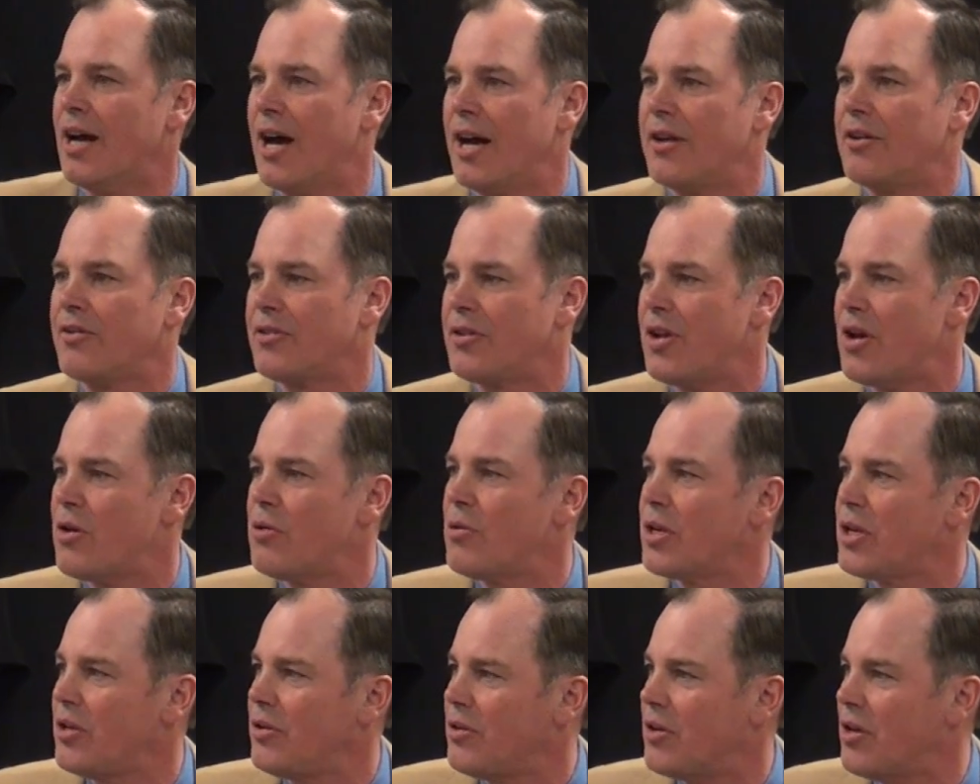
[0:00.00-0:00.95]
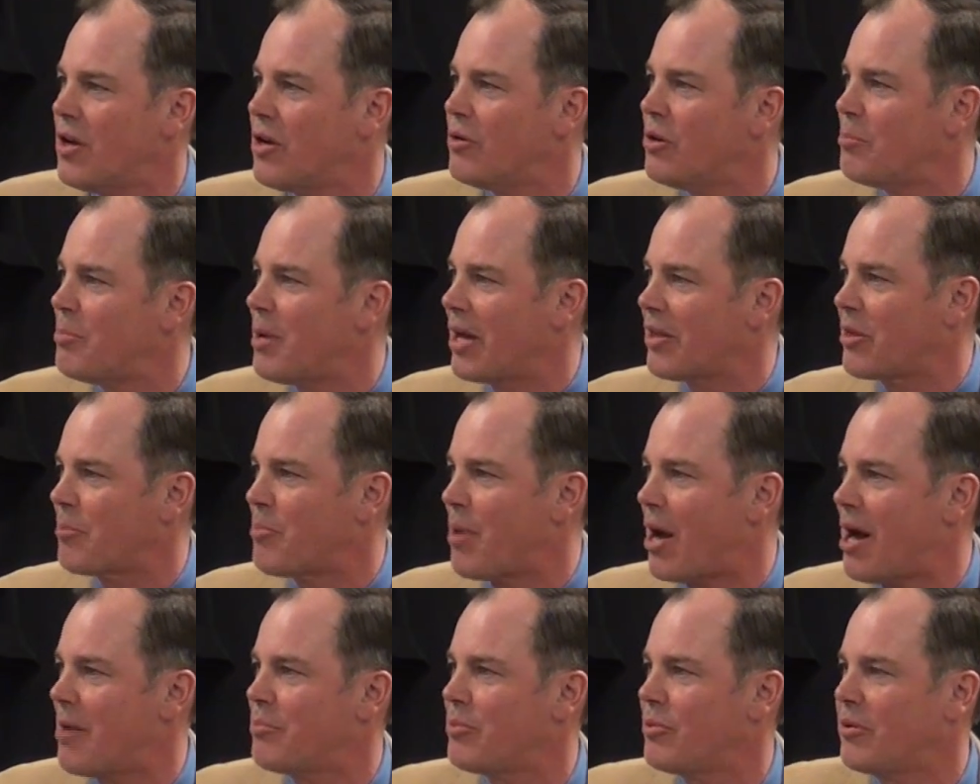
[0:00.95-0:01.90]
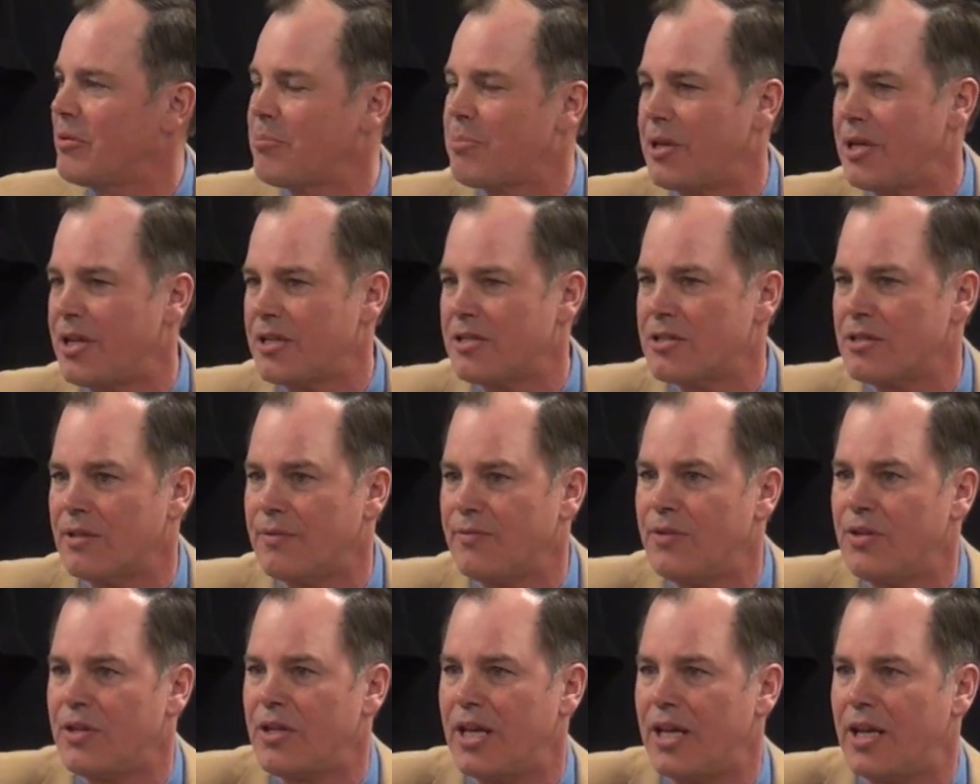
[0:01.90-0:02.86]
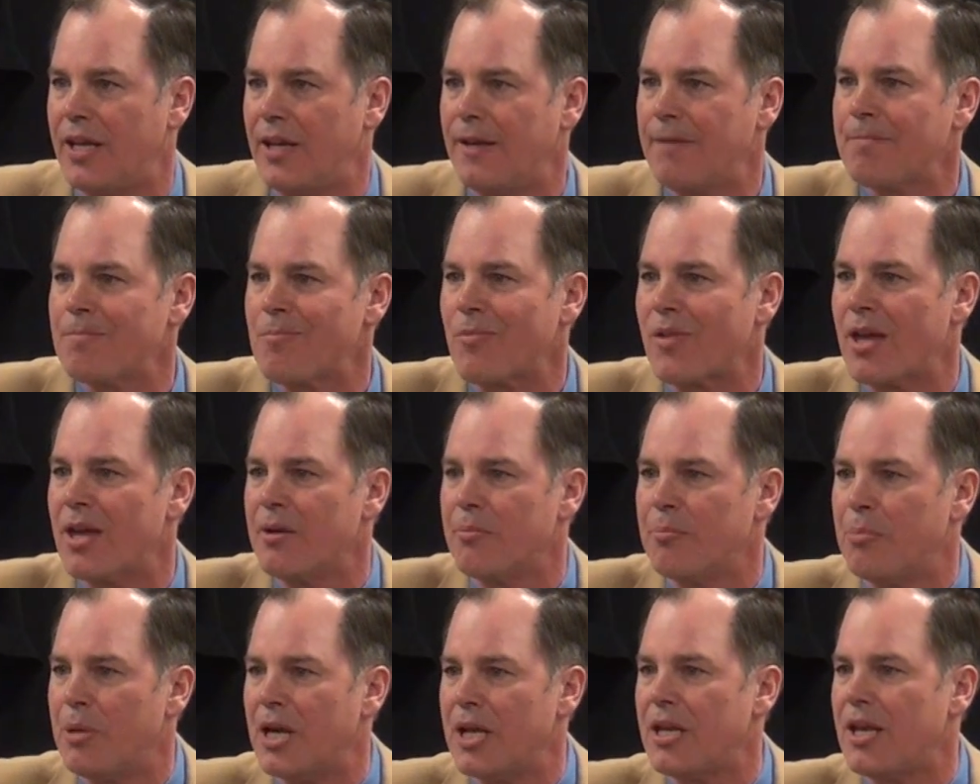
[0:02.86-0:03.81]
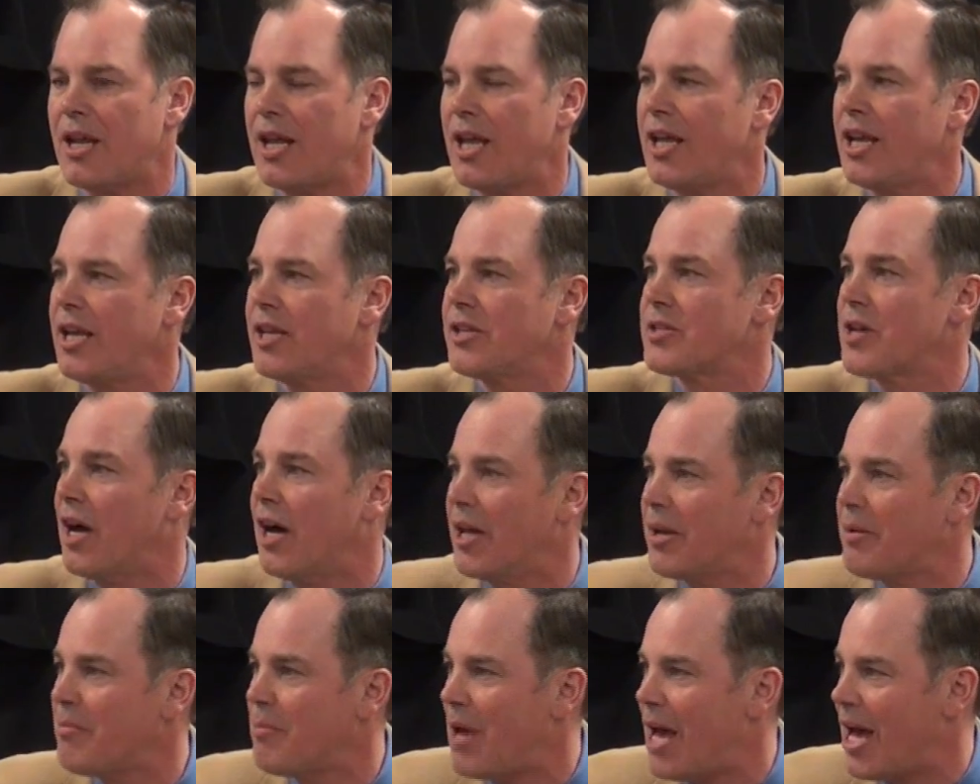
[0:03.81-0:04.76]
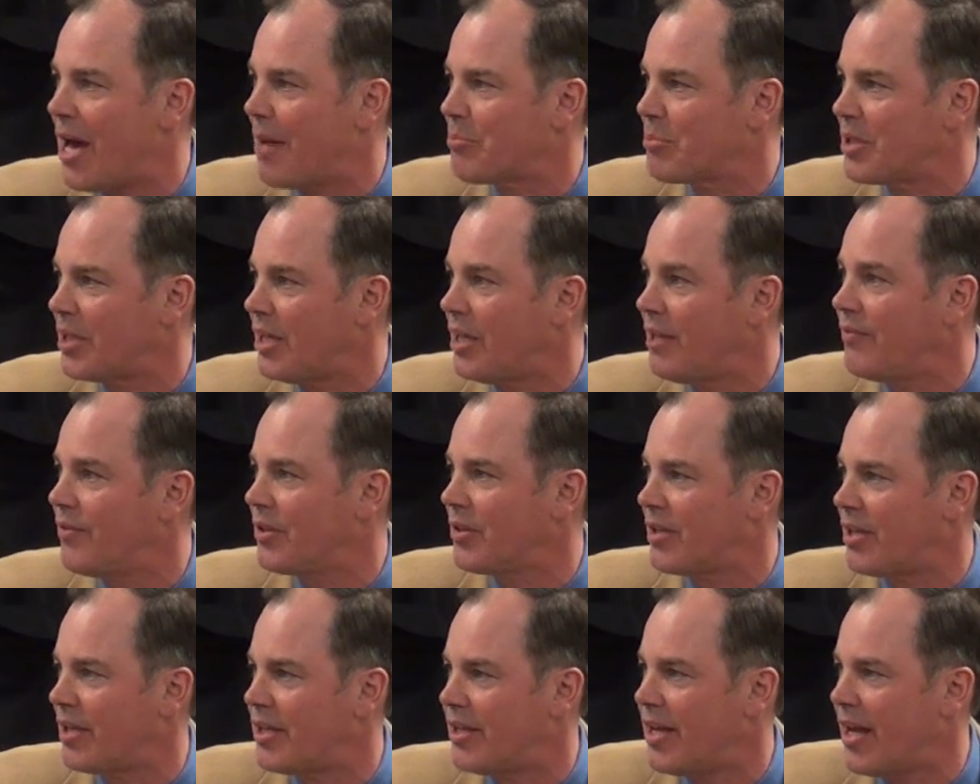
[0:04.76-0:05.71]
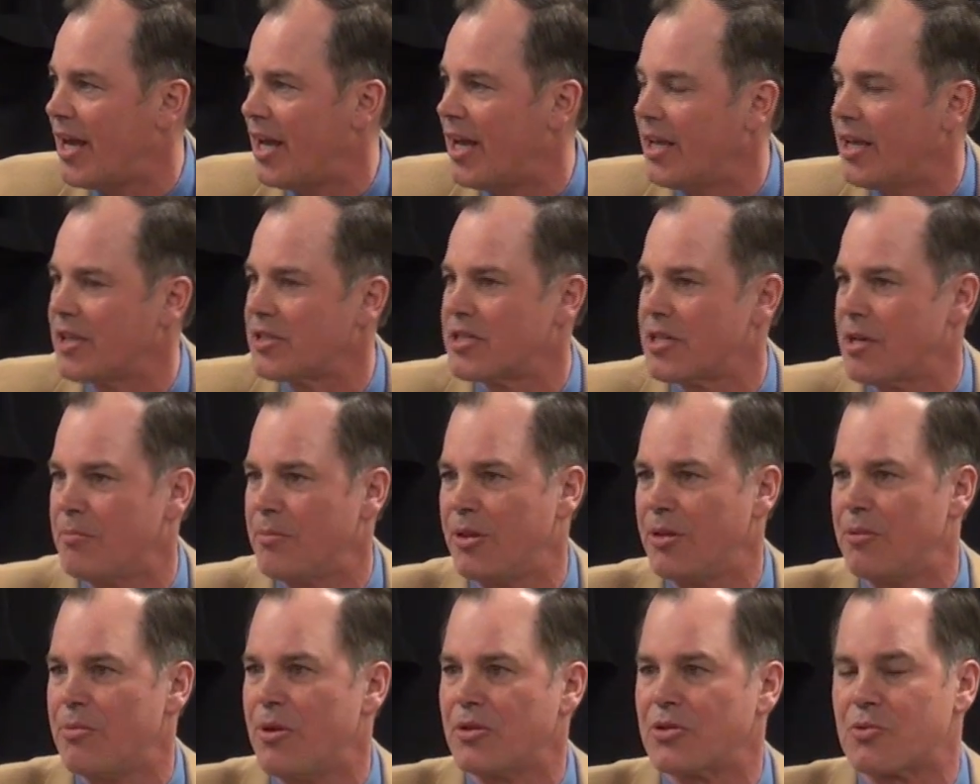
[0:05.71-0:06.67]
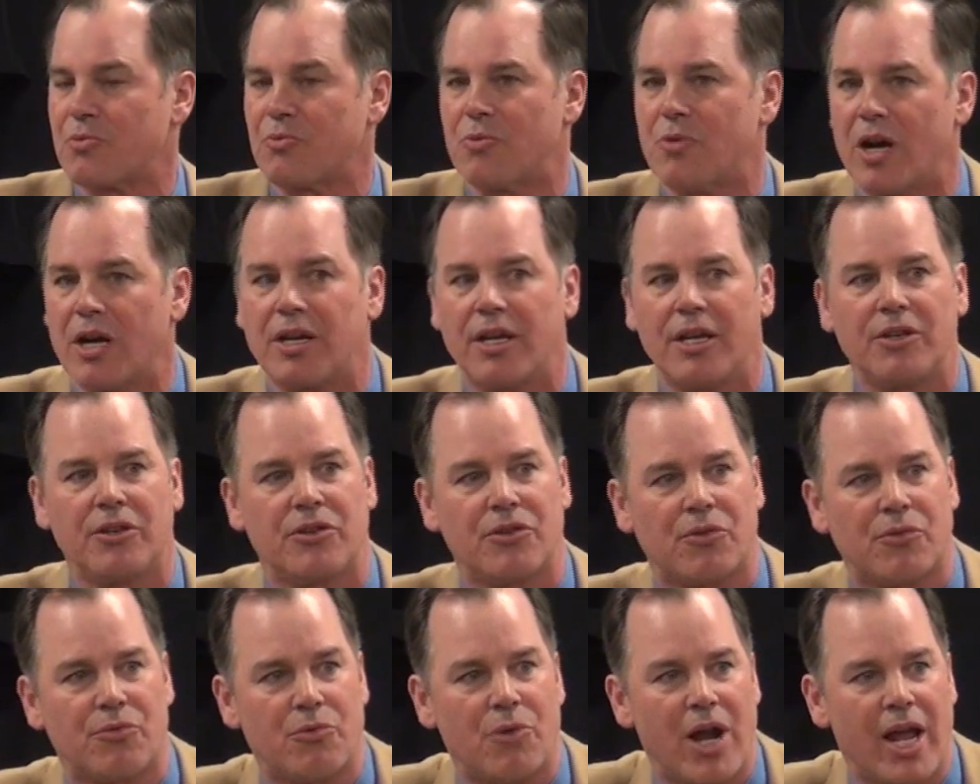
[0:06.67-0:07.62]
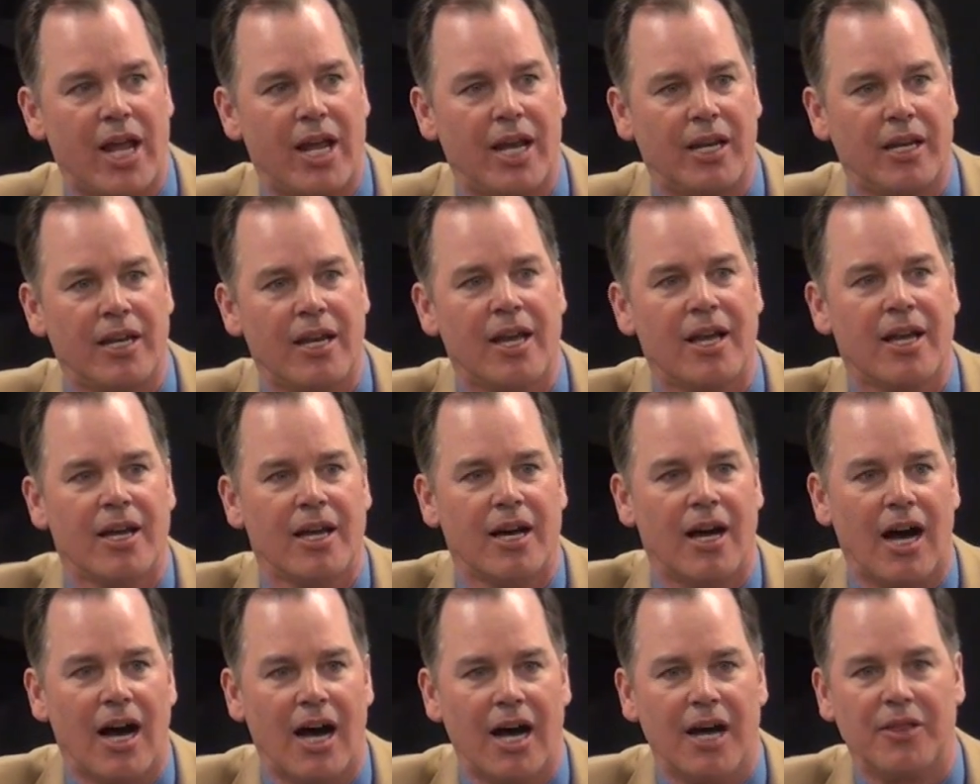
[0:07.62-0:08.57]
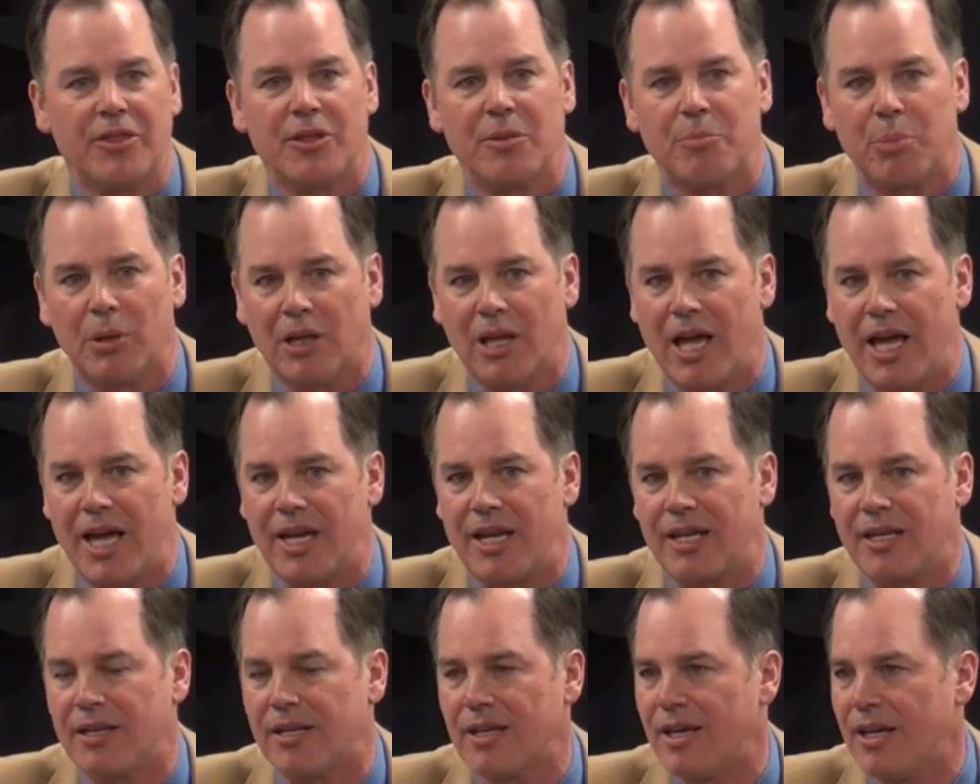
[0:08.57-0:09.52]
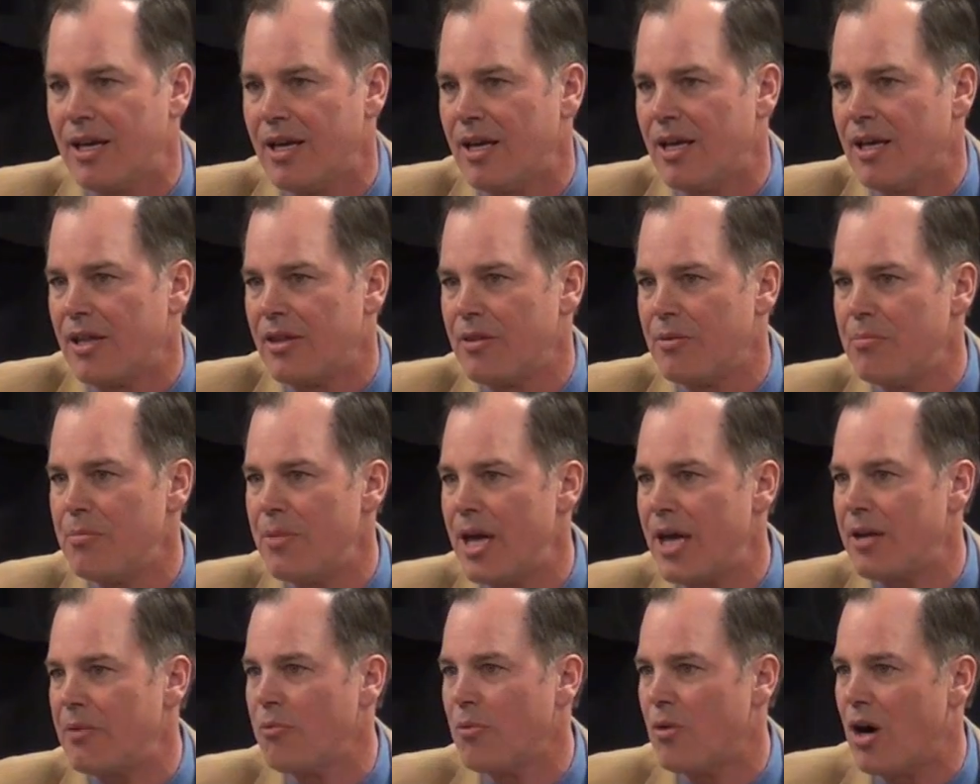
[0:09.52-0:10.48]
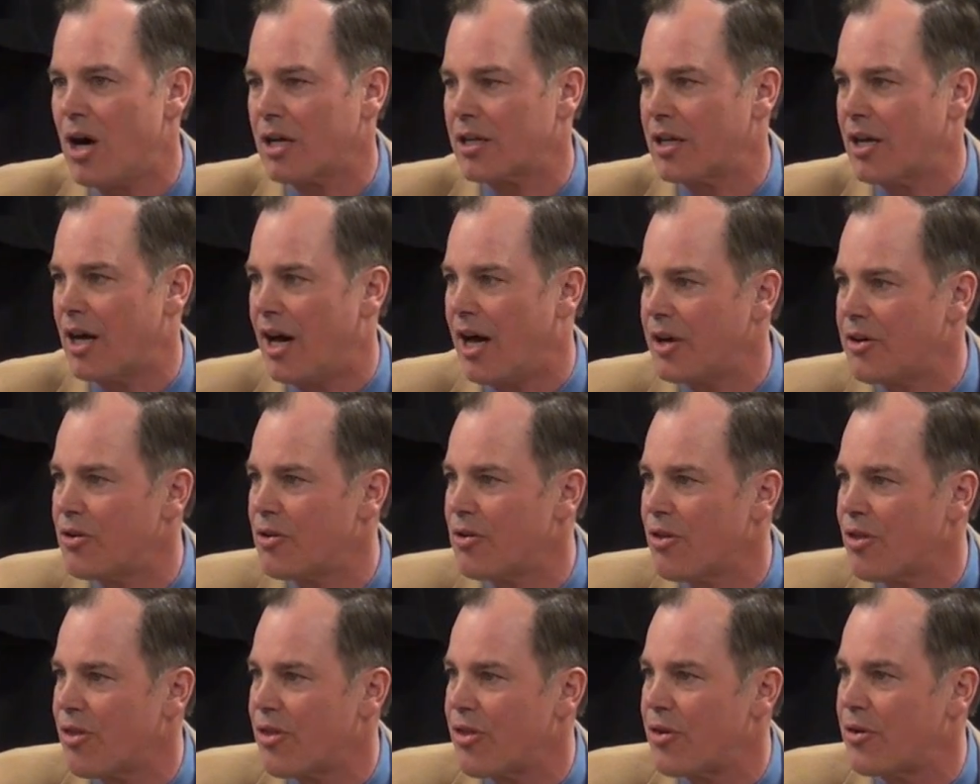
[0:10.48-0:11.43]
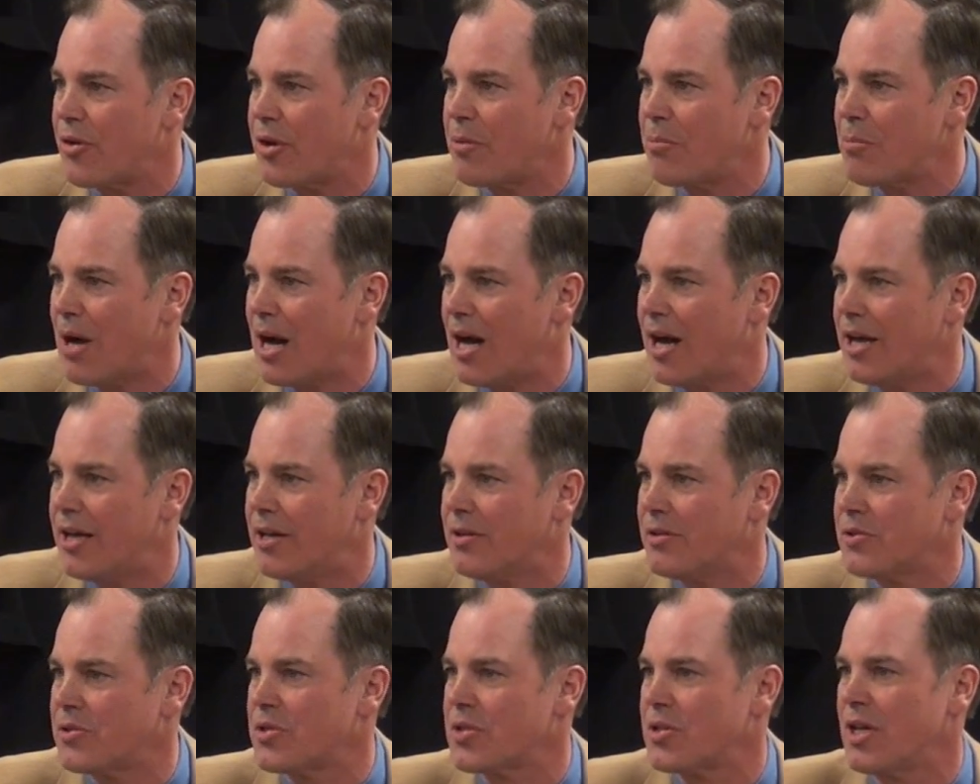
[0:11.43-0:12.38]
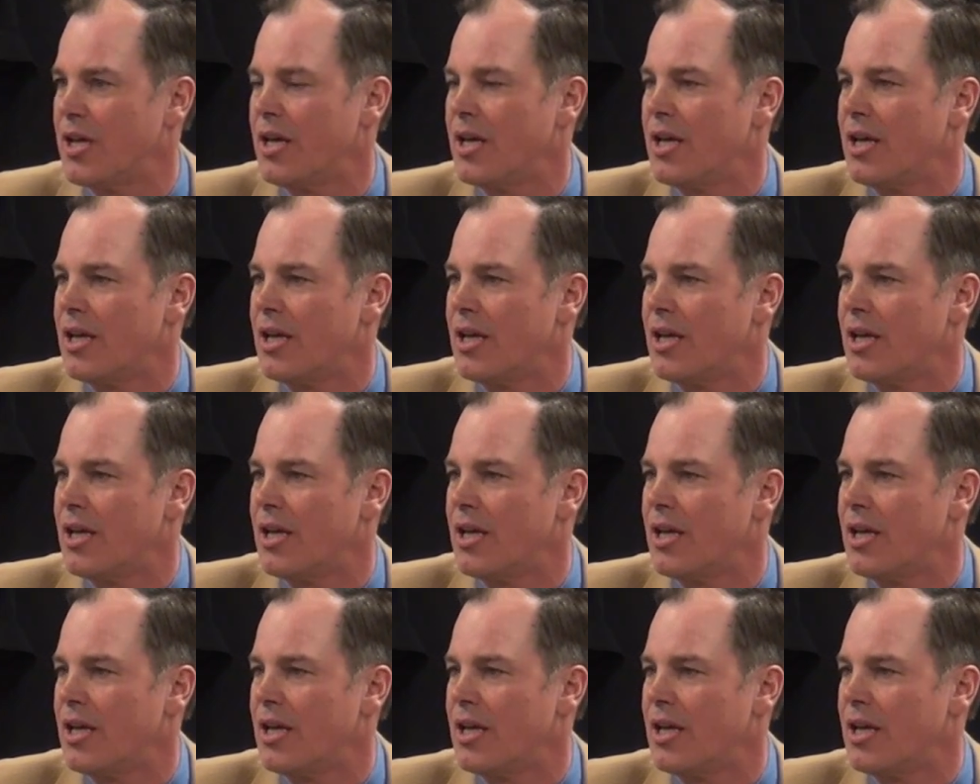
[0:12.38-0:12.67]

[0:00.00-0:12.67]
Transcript: I don't know what you know about the Papuan Peninsula of New Guinea, but it is unmapped even today. It's some of the most rugged terrain on the planet. The men walked 130 miles